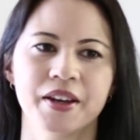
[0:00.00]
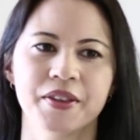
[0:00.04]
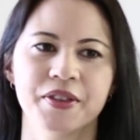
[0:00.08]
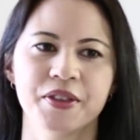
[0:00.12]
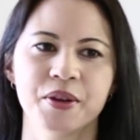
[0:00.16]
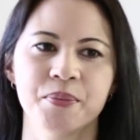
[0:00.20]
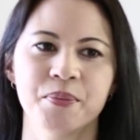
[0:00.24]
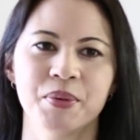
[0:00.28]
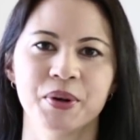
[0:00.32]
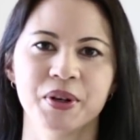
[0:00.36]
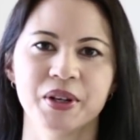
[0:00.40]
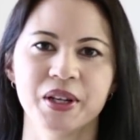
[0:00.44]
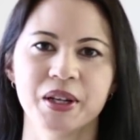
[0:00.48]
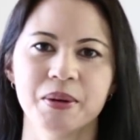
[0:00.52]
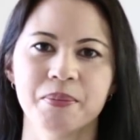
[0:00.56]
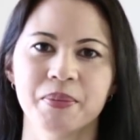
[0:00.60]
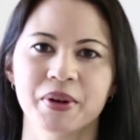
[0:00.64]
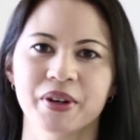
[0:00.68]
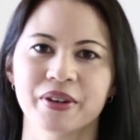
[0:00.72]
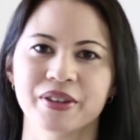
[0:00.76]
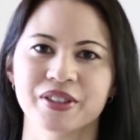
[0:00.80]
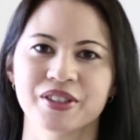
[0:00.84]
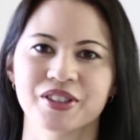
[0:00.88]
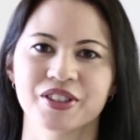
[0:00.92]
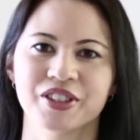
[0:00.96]
The body
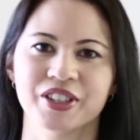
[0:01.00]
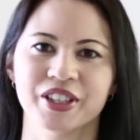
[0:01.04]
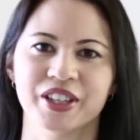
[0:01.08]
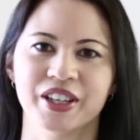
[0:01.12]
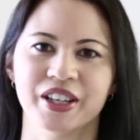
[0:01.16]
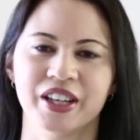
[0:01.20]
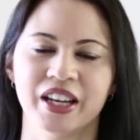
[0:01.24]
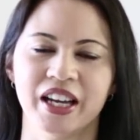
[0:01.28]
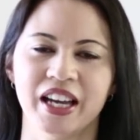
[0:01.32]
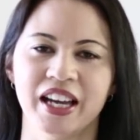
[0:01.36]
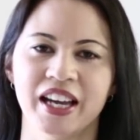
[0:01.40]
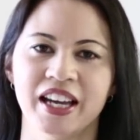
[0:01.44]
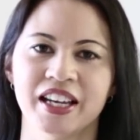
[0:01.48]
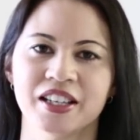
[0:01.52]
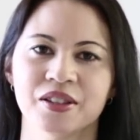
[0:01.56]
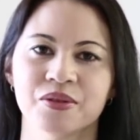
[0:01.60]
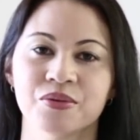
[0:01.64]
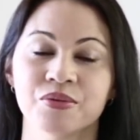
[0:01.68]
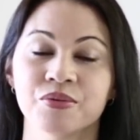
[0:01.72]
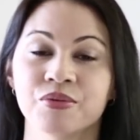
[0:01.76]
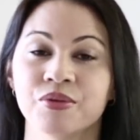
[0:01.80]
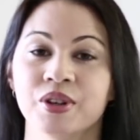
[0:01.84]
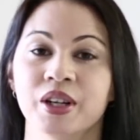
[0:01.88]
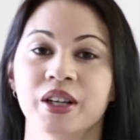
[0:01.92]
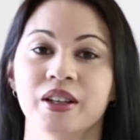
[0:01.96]
posture has
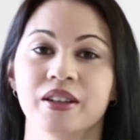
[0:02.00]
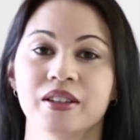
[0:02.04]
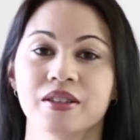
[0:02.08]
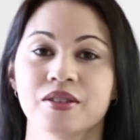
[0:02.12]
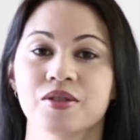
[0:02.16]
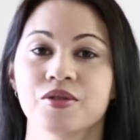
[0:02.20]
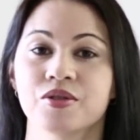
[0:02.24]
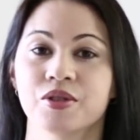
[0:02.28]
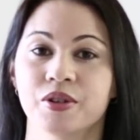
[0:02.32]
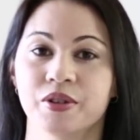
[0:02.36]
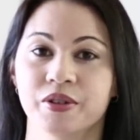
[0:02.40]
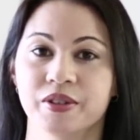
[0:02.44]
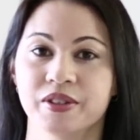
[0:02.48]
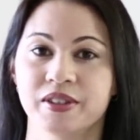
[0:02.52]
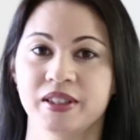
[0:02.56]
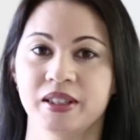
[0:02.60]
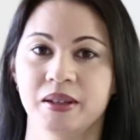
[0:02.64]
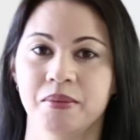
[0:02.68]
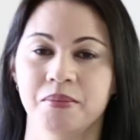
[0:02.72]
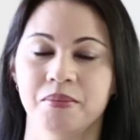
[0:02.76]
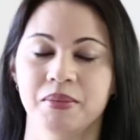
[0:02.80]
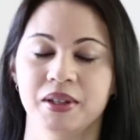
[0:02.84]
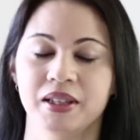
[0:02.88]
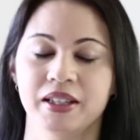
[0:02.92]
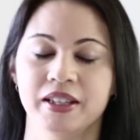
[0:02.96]
really strong
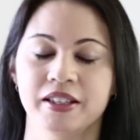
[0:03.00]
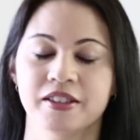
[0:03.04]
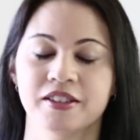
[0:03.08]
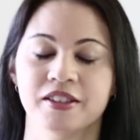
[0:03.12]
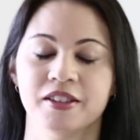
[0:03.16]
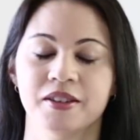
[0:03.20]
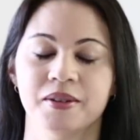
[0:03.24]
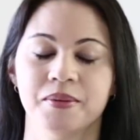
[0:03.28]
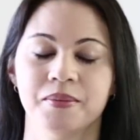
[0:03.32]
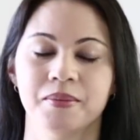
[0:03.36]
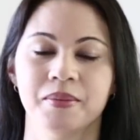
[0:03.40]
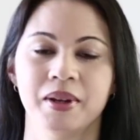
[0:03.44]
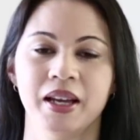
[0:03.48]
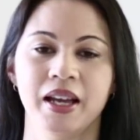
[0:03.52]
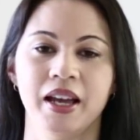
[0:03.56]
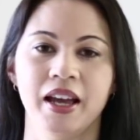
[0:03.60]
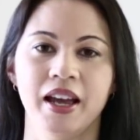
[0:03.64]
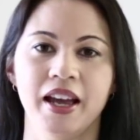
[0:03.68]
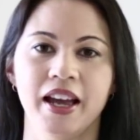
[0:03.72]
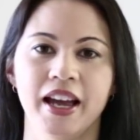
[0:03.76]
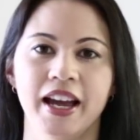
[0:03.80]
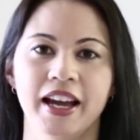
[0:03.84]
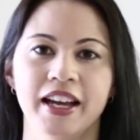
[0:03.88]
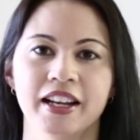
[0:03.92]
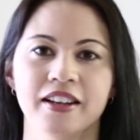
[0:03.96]
symbolism
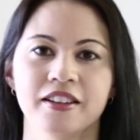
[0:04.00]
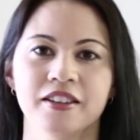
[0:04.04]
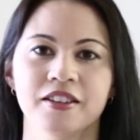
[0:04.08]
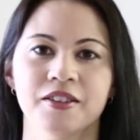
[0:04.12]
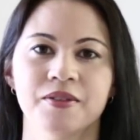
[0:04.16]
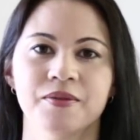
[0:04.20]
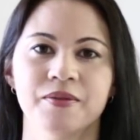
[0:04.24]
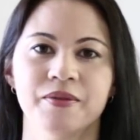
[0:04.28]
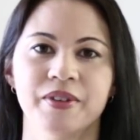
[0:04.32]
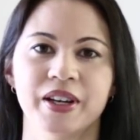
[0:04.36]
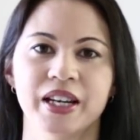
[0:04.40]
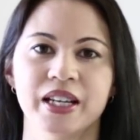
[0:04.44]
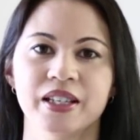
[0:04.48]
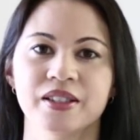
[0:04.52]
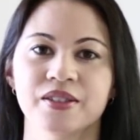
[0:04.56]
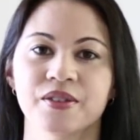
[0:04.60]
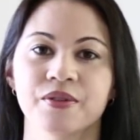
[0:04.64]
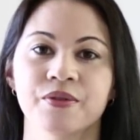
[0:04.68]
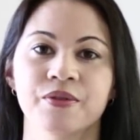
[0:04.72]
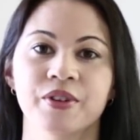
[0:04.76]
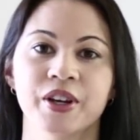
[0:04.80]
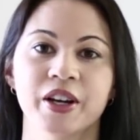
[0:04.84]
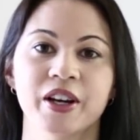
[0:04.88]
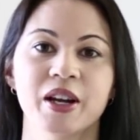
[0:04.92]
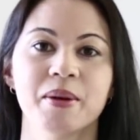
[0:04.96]
and conveys a
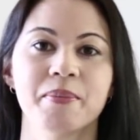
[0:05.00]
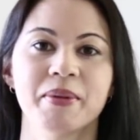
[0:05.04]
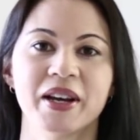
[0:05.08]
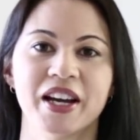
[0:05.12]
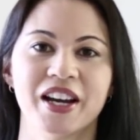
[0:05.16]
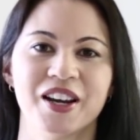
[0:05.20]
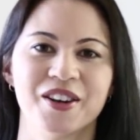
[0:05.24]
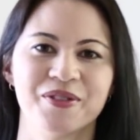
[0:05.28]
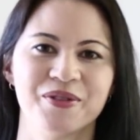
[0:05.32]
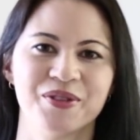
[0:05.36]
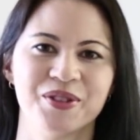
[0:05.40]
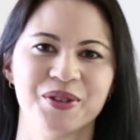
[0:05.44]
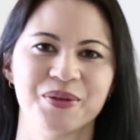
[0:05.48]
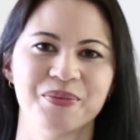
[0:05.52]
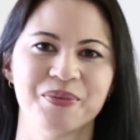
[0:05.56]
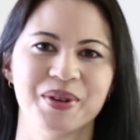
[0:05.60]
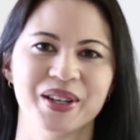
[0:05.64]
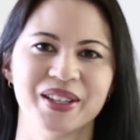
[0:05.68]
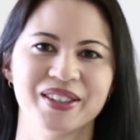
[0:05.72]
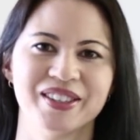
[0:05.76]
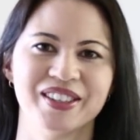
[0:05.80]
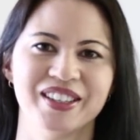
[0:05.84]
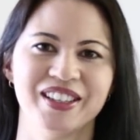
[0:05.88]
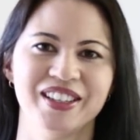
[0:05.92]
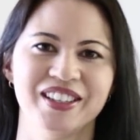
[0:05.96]
very powerful
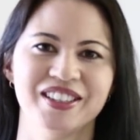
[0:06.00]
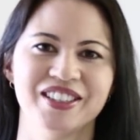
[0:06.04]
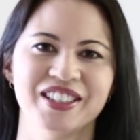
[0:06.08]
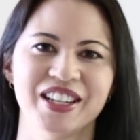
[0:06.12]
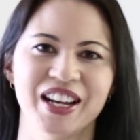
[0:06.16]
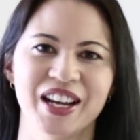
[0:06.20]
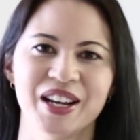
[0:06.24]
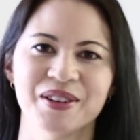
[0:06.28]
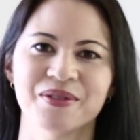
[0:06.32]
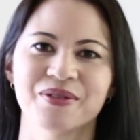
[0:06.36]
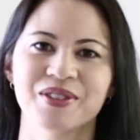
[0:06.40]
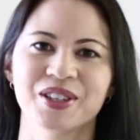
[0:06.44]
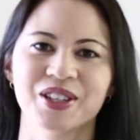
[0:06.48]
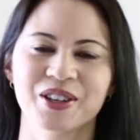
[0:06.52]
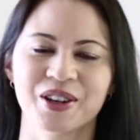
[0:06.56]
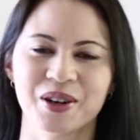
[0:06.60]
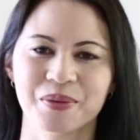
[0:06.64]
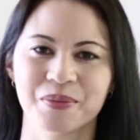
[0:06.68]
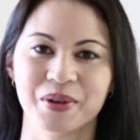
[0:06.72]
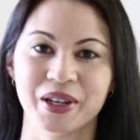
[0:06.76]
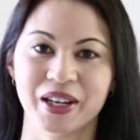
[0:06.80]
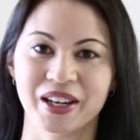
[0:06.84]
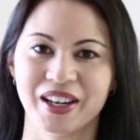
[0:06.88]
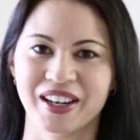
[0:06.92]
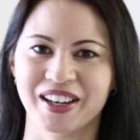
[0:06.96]
message every time
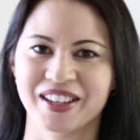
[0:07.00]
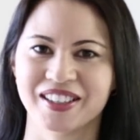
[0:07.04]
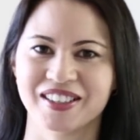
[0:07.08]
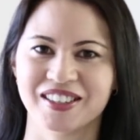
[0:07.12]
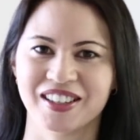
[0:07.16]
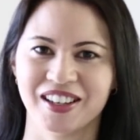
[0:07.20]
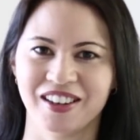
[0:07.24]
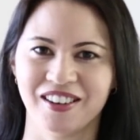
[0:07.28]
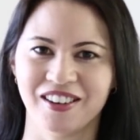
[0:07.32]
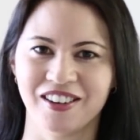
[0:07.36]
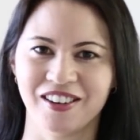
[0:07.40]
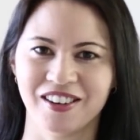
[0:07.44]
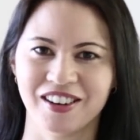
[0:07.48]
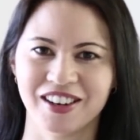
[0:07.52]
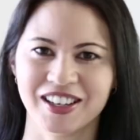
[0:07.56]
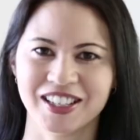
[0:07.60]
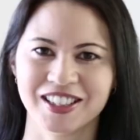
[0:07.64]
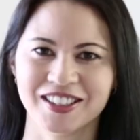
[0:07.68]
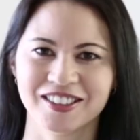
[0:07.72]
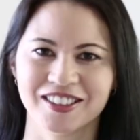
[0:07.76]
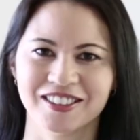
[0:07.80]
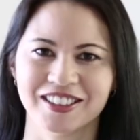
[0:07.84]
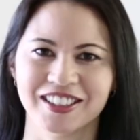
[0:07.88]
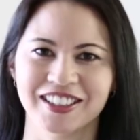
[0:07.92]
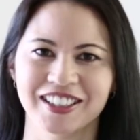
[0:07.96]
we cast our
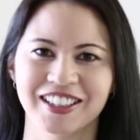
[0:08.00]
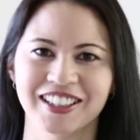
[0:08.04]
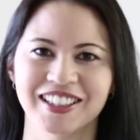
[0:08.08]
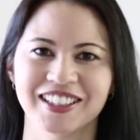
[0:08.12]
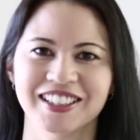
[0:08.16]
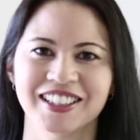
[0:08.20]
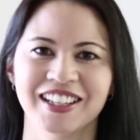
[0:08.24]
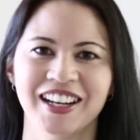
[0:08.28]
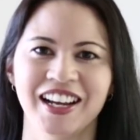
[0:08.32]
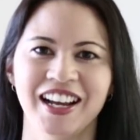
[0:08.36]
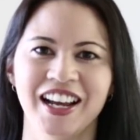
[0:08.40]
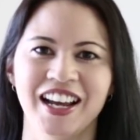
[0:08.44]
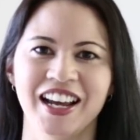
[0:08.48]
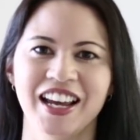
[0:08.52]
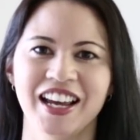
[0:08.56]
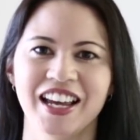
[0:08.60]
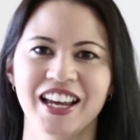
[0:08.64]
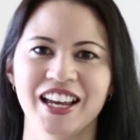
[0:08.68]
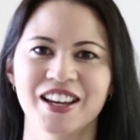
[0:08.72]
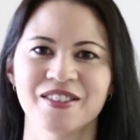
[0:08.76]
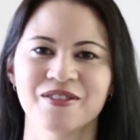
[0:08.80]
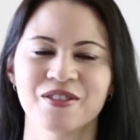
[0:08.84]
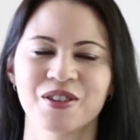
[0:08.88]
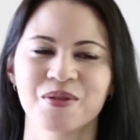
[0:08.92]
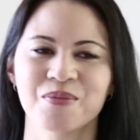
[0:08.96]
eyes on it.
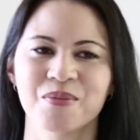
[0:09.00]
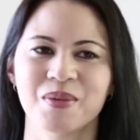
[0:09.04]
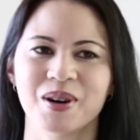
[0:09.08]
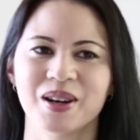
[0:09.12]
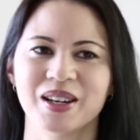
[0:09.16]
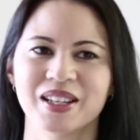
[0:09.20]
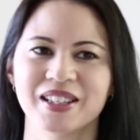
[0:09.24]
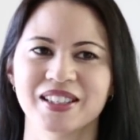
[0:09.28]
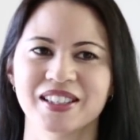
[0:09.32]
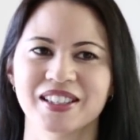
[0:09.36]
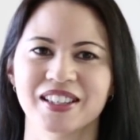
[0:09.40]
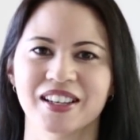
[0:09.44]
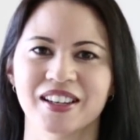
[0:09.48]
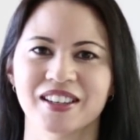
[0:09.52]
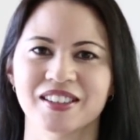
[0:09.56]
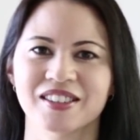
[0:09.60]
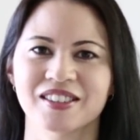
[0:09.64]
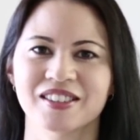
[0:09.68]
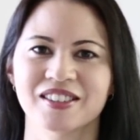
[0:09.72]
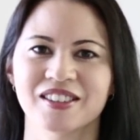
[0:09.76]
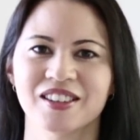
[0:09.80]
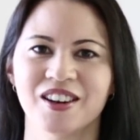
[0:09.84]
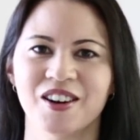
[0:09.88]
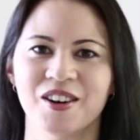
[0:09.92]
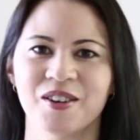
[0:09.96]
It reminds
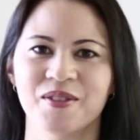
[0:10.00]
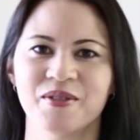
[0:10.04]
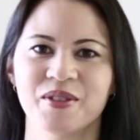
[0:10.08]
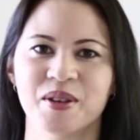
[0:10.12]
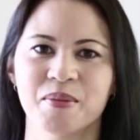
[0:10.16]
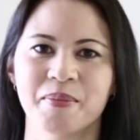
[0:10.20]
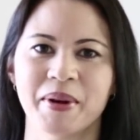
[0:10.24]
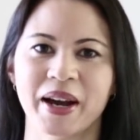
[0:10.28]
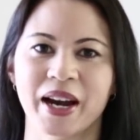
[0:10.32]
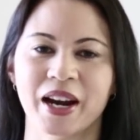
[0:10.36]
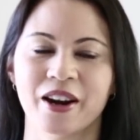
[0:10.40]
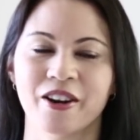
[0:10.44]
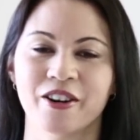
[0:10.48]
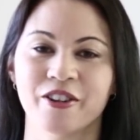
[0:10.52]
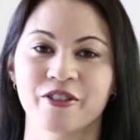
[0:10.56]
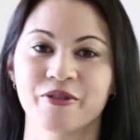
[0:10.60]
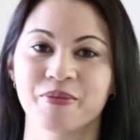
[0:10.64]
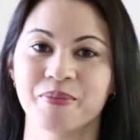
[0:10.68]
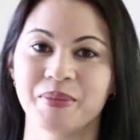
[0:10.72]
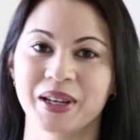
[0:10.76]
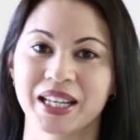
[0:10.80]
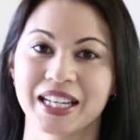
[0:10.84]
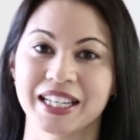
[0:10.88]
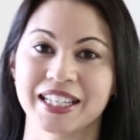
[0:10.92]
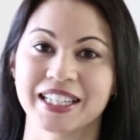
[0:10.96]
us of the power of
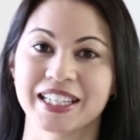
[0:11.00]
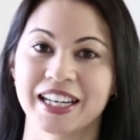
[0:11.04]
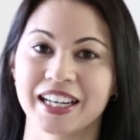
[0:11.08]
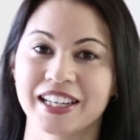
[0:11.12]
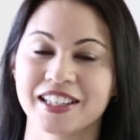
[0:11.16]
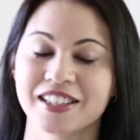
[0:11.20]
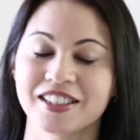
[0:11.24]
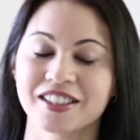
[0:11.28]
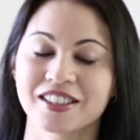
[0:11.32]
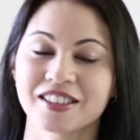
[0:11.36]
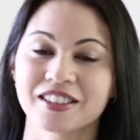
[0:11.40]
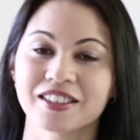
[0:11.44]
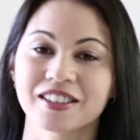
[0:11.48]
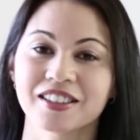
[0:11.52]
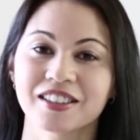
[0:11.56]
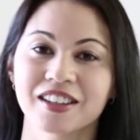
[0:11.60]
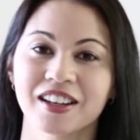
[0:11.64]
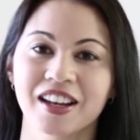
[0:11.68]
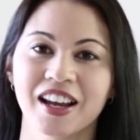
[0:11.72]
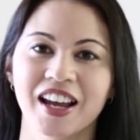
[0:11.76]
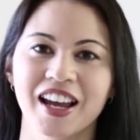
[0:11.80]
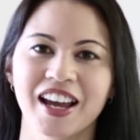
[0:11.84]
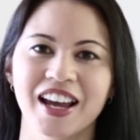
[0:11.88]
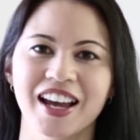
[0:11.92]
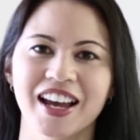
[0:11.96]
meditation
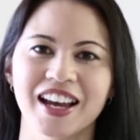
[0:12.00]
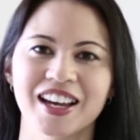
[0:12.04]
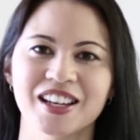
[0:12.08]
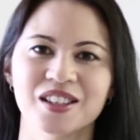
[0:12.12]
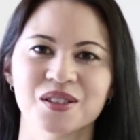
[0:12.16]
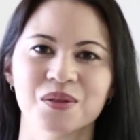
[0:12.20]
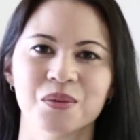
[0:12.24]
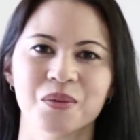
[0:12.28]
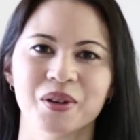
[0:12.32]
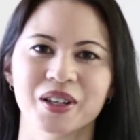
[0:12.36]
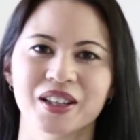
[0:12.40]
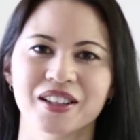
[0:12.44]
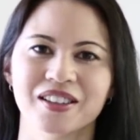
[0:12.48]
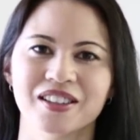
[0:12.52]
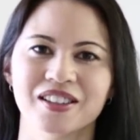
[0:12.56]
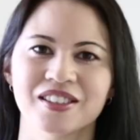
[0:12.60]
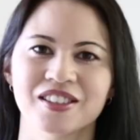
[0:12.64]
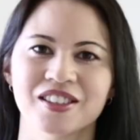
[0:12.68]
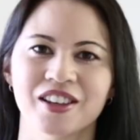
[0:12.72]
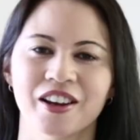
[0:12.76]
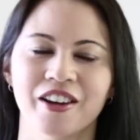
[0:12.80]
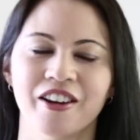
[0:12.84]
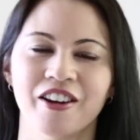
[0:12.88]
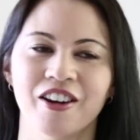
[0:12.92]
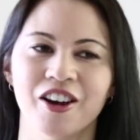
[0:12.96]
as well as
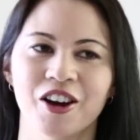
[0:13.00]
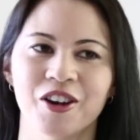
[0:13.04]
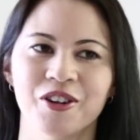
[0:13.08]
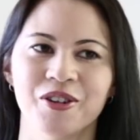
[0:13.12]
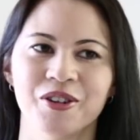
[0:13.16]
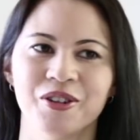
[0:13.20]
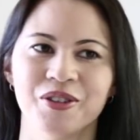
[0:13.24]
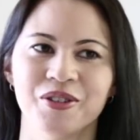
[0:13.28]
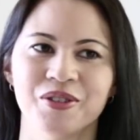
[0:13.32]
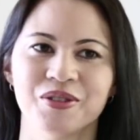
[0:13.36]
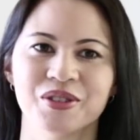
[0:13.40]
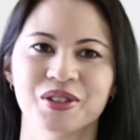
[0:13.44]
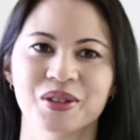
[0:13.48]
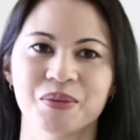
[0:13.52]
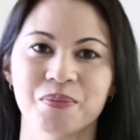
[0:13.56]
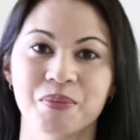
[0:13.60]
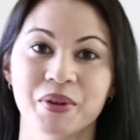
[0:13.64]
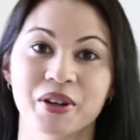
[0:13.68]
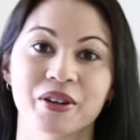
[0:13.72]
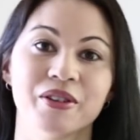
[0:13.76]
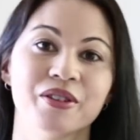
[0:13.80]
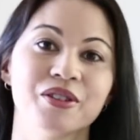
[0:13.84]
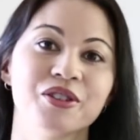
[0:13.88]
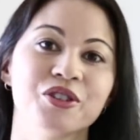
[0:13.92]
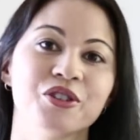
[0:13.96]
our own
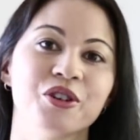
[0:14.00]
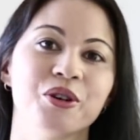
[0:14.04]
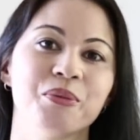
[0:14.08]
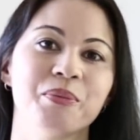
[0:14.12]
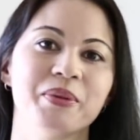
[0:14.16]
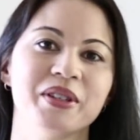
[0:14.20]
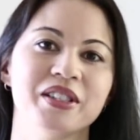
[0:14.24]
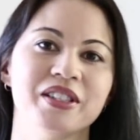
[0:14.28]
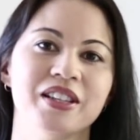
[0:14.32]
spiritual